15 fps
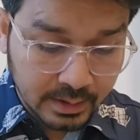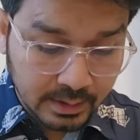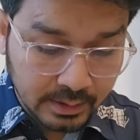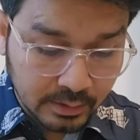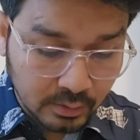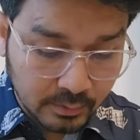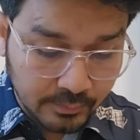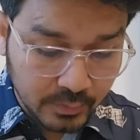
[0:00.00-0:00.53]

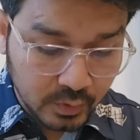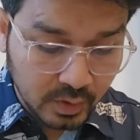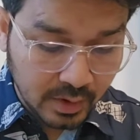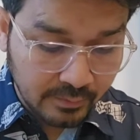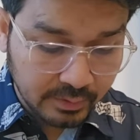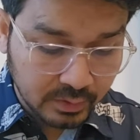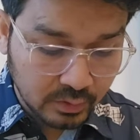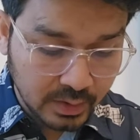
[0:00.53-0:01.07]
so you
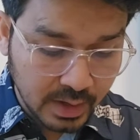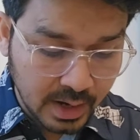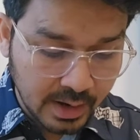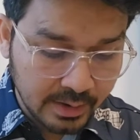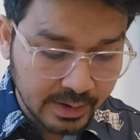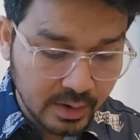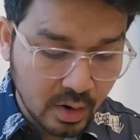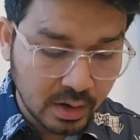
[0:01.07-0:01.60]
have
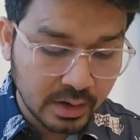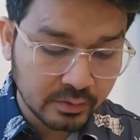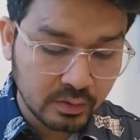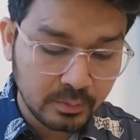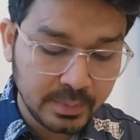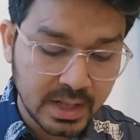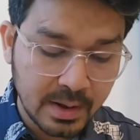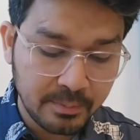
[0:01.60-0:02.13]
$300
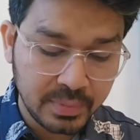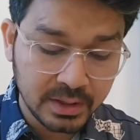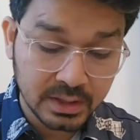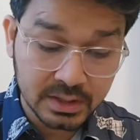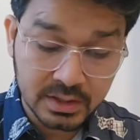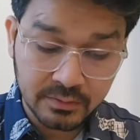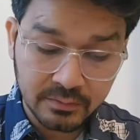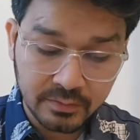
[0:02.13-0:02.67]
will be the
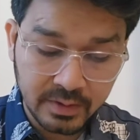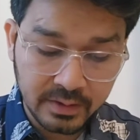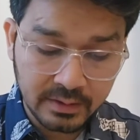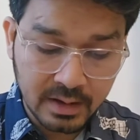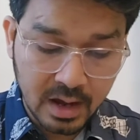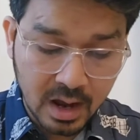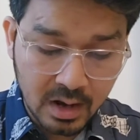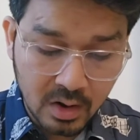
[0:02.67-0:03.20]
application fees.